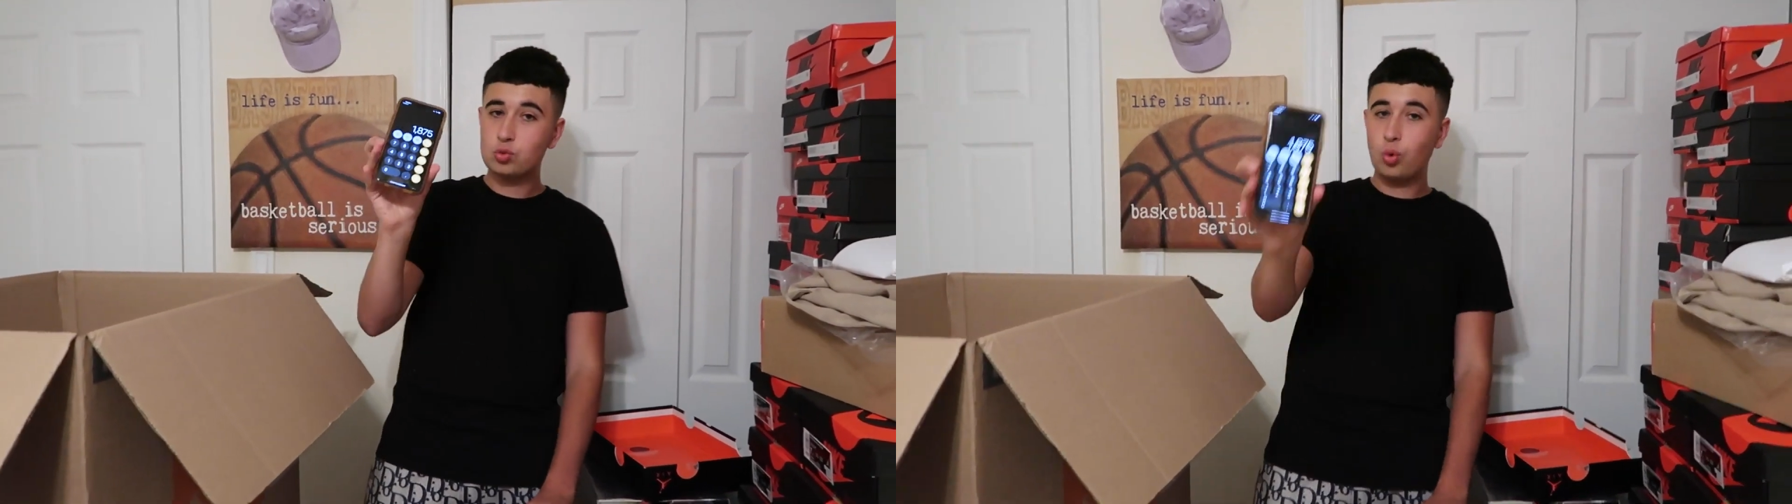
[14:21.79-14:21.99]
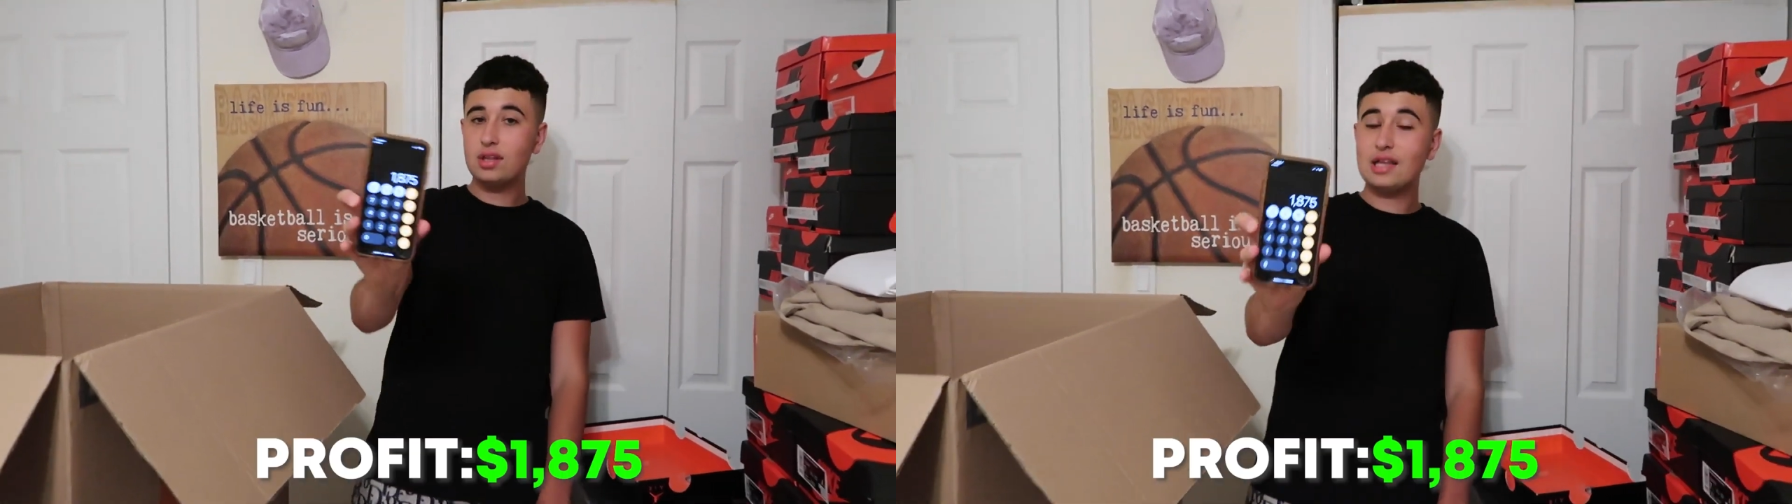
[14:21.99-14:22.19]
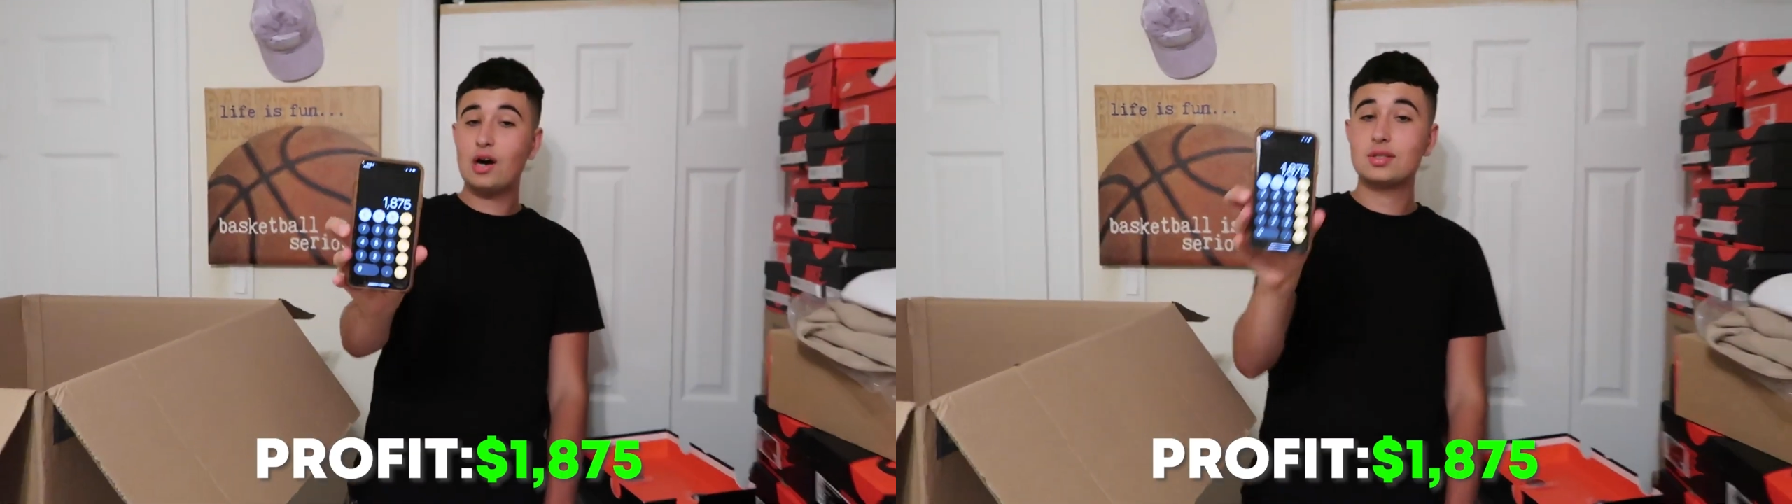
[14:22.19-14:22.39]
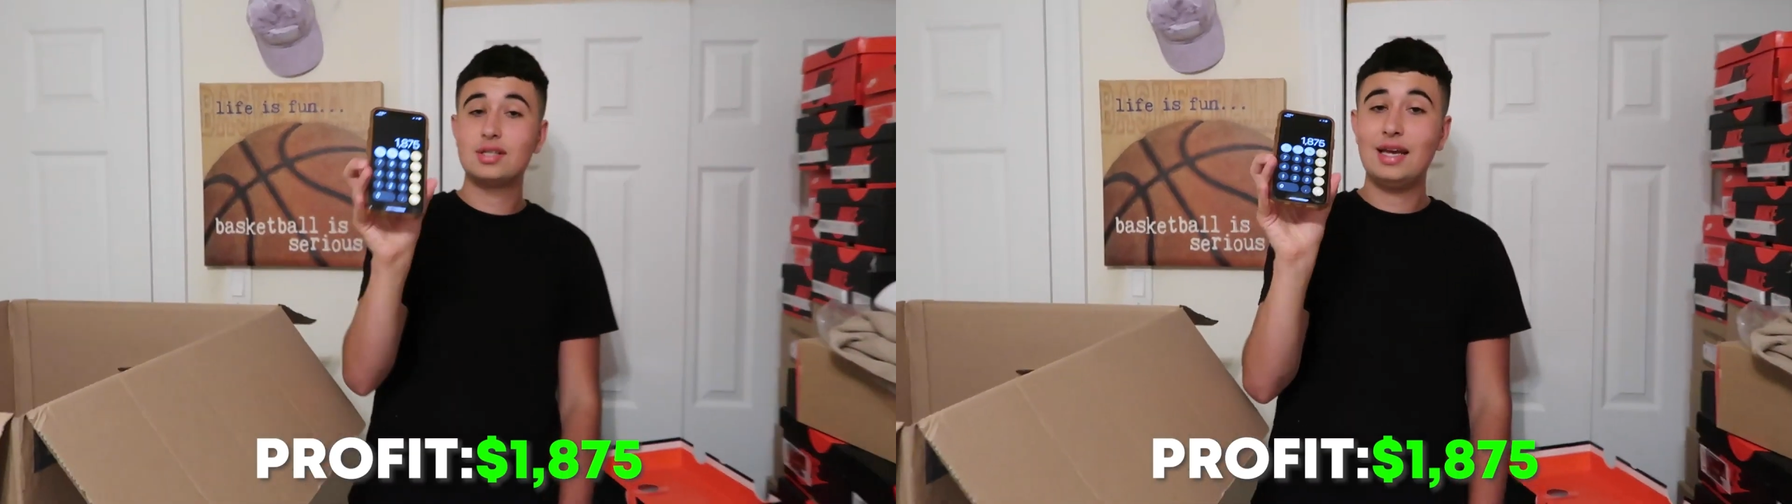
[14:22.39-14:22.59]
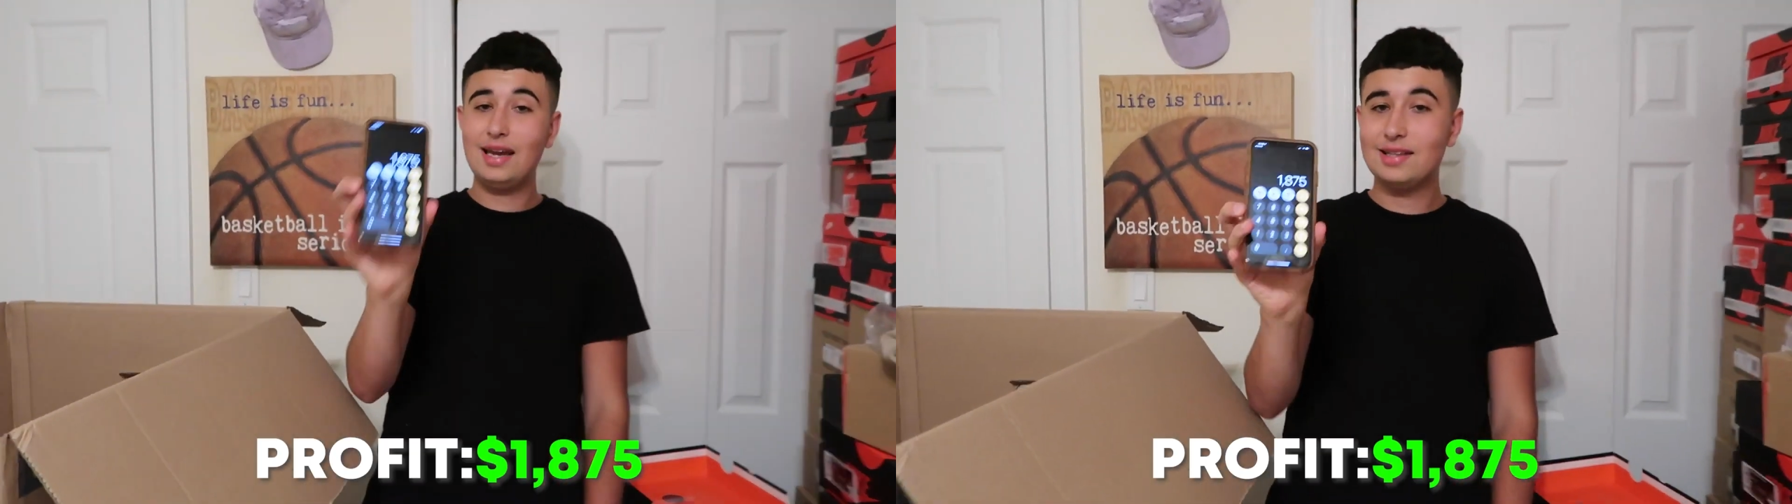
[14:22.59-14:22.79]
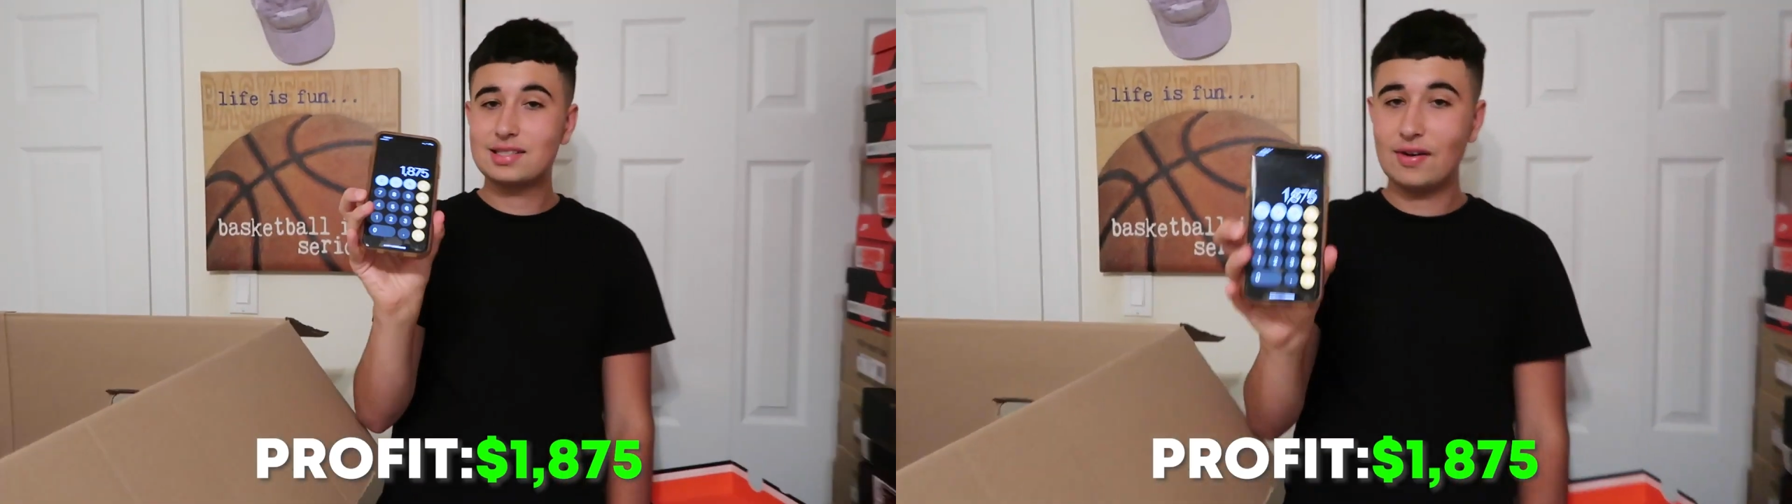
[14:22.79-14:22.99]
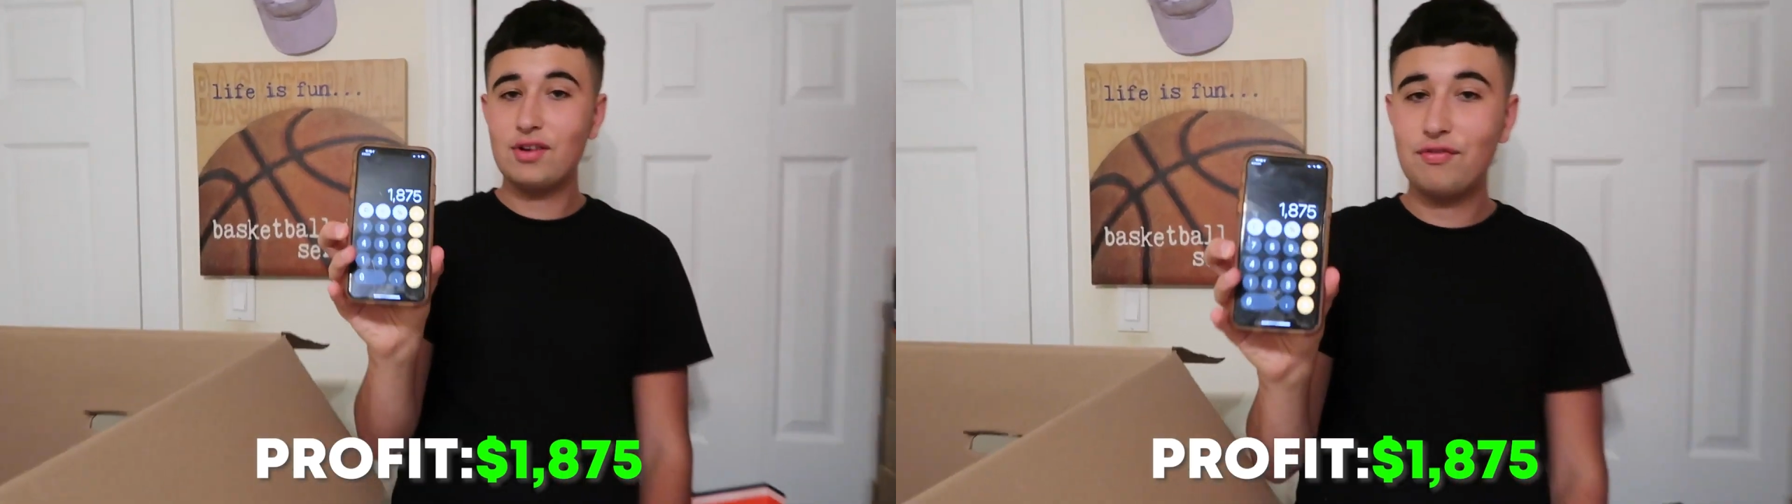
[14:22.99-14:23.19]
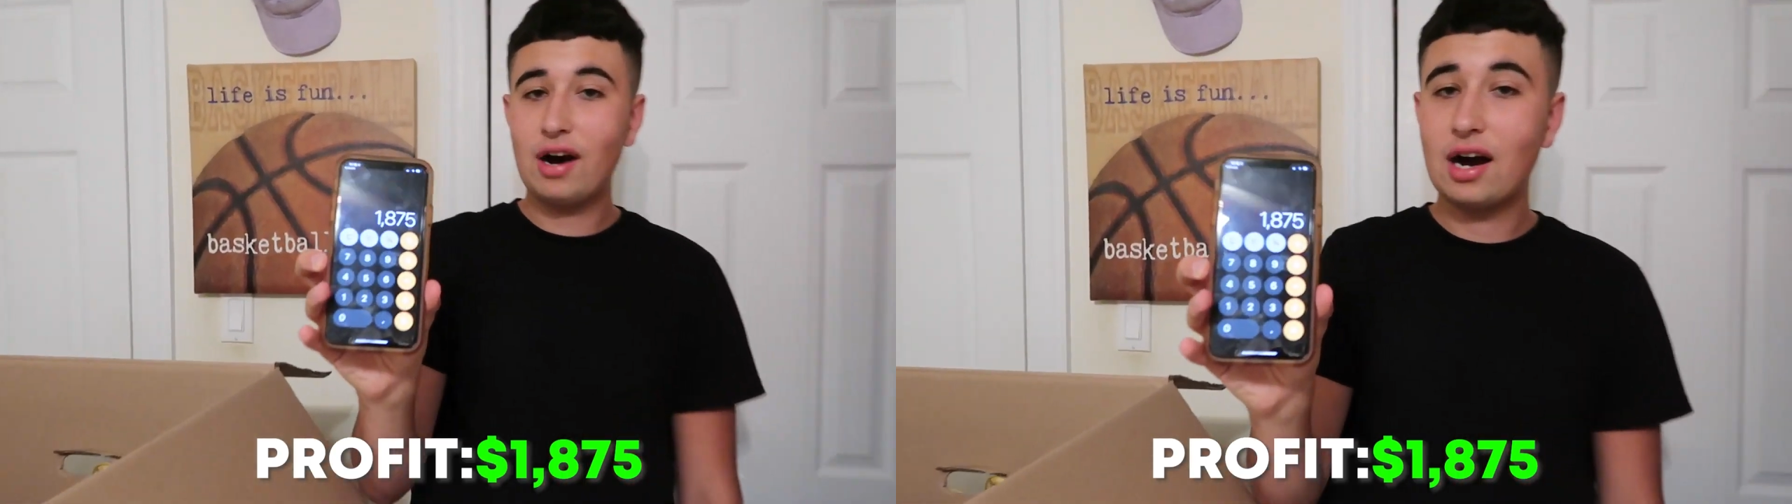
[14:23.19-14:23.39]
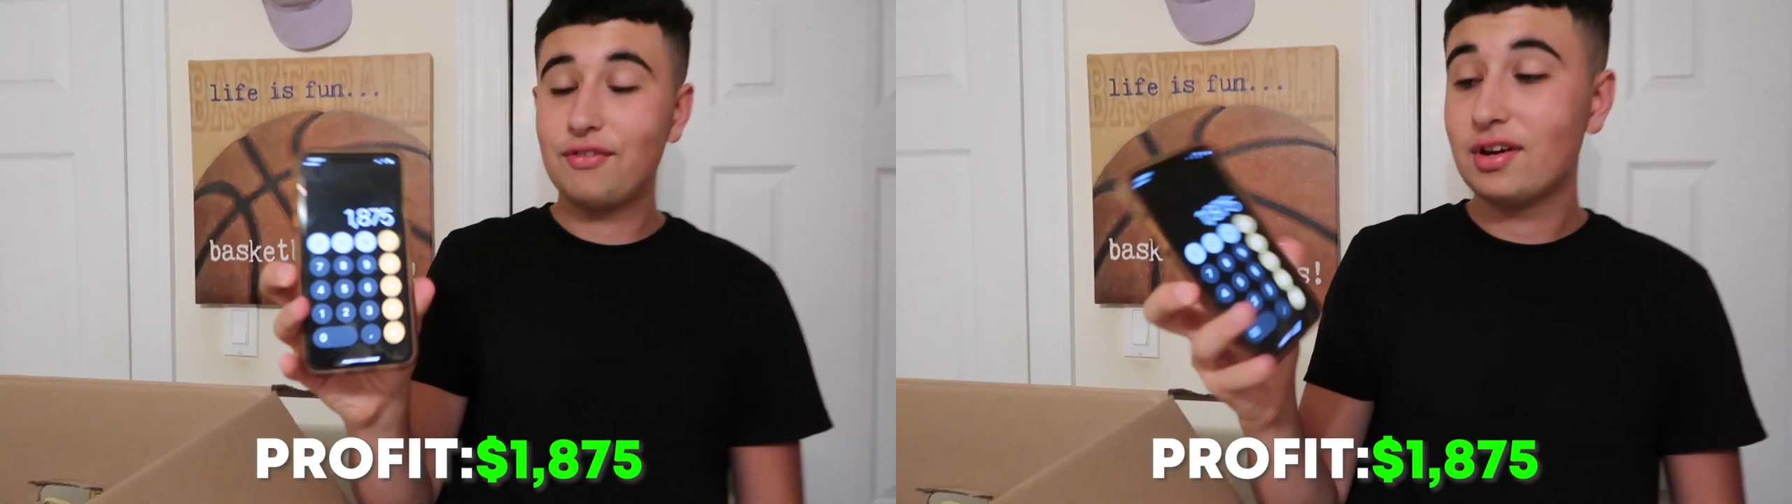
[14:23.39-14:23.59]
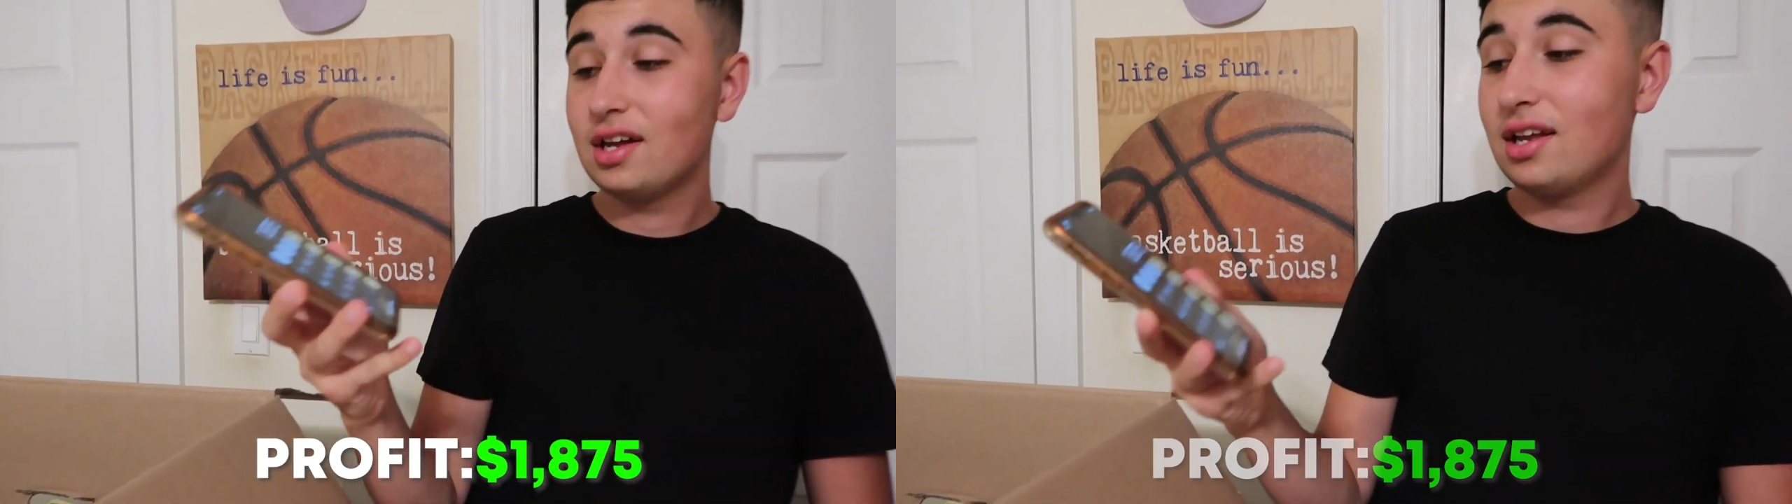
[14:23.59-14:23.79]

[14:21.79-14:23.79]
$1,875.